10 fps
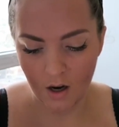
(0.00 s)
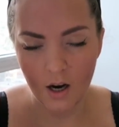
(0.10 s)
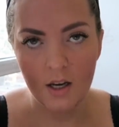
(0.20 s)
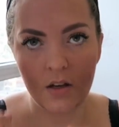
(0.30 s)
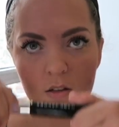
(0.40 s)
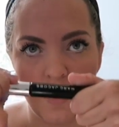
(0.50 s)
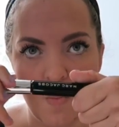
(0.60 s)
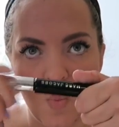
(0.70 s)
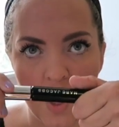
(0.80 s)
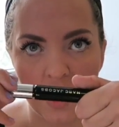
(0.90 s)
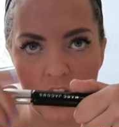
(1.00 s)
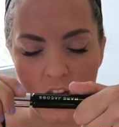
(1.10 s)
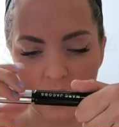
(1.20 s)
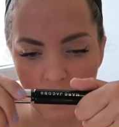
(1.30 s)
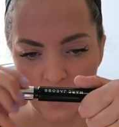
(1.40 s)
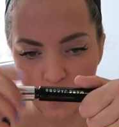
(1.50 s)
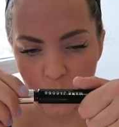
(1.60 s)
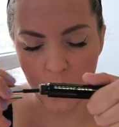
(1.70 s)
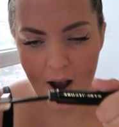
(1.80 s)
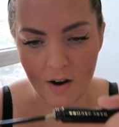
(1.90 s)
I use my Marc Jacobs
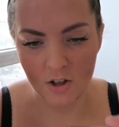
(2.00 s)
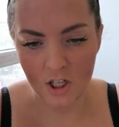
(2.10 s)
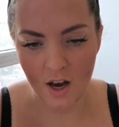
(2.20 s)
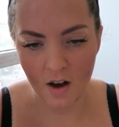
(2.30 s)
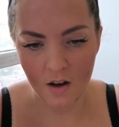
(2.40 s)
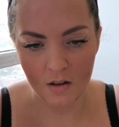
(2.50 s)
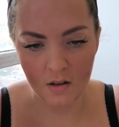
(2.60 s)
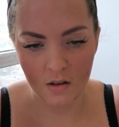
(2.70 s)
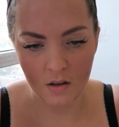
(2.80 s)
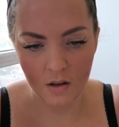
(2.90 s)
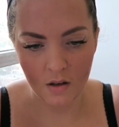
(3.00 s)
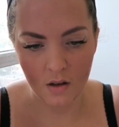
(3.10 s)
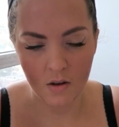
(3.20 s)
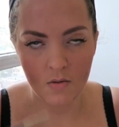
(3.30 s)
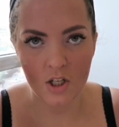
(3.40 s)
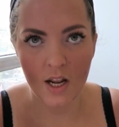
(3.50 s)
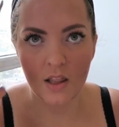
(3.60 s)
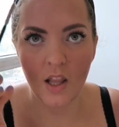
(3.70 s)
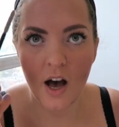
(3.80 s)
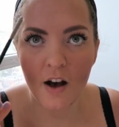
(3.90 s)
Brow Gel, which I
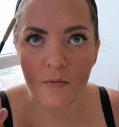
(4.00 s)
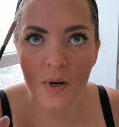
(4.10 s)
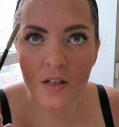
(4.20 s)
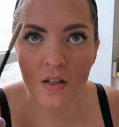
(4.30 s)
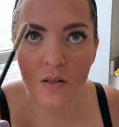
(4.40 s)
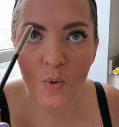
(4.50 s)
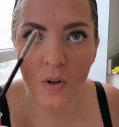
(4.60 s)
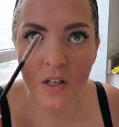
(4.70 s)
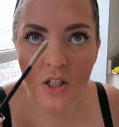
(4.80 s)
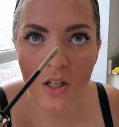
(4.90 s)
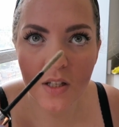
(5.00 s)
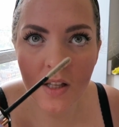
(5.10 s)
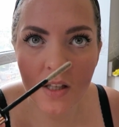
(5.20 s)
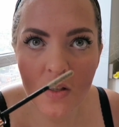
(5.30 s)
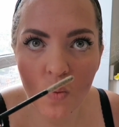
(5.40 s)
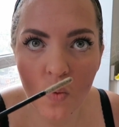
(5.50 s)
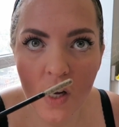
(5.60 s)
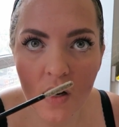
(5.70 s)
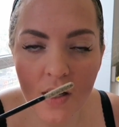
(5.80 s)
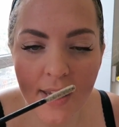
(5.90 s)
love because the spoolie is just like this
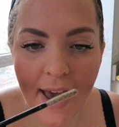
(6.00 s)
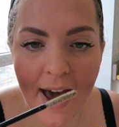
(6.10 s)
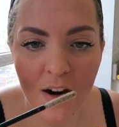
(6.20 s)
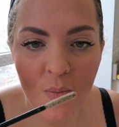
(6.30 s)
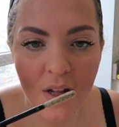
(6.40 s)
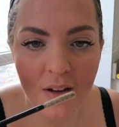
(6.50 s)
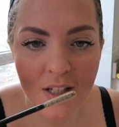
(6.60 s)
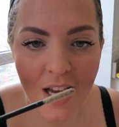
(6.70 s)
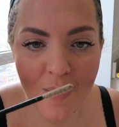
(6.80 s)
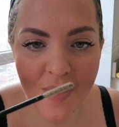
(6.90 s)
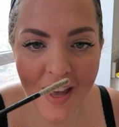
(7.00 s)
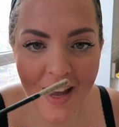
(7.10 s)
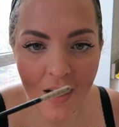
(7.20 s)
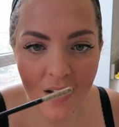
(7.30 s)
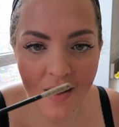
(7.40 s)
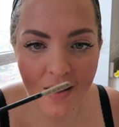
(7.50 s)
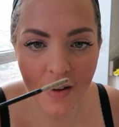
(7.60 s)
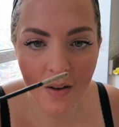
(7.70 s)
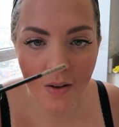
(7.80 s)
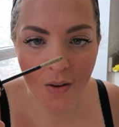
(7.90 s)
weird caterpillar type thing.
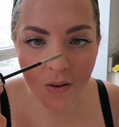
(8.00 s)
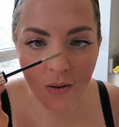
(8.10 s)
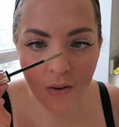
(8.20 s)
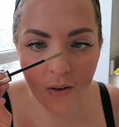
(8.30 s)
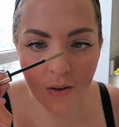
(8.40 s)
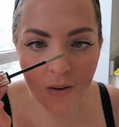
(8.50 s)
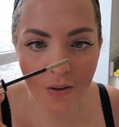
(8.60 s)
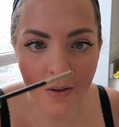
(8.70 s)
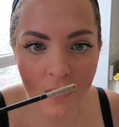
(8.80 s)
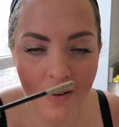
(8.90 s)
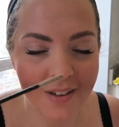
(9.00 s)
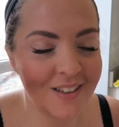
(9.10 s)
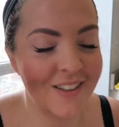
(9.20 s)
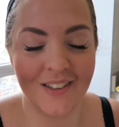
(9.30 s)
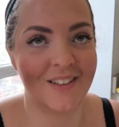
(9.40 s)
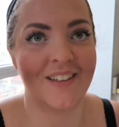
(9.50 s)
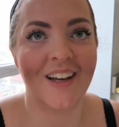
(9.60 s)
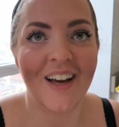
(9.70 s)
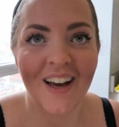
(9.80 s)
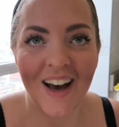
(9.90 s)
Ooh, ooh,
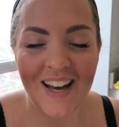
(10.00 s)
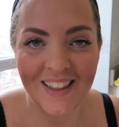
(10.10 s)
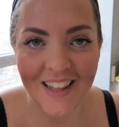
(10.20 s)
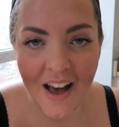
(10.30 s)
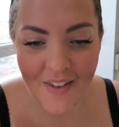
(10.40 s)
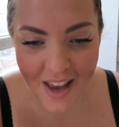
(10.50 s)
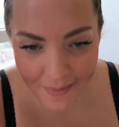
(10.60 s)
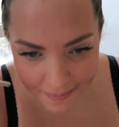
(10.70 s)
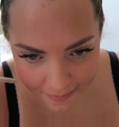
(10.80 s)
I love it.